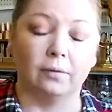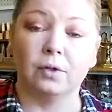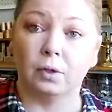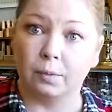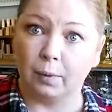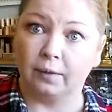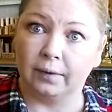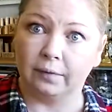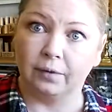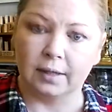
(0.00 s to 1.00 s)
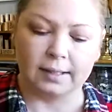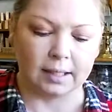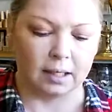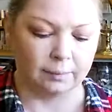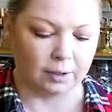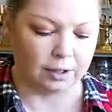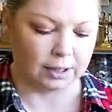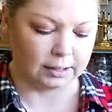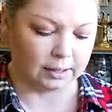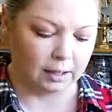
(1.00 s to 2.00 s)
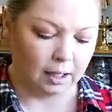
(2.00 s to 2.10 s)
So it's perfect for this kind of project.